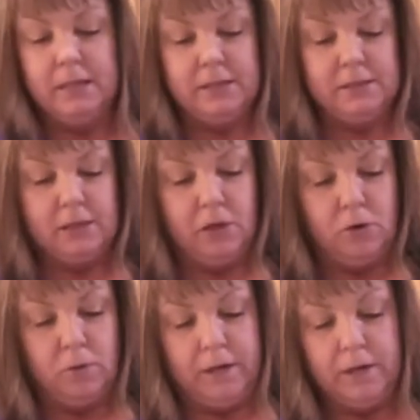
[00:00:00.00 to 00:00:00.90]

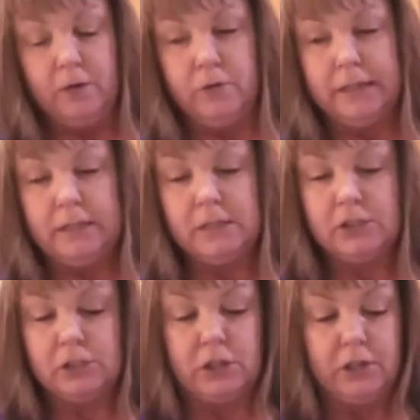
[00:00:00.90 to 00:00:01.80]
So we're going to
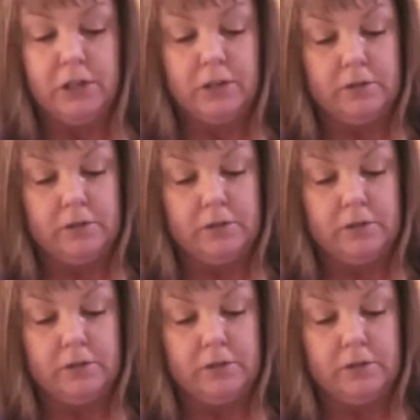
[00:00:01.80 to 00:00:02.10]
start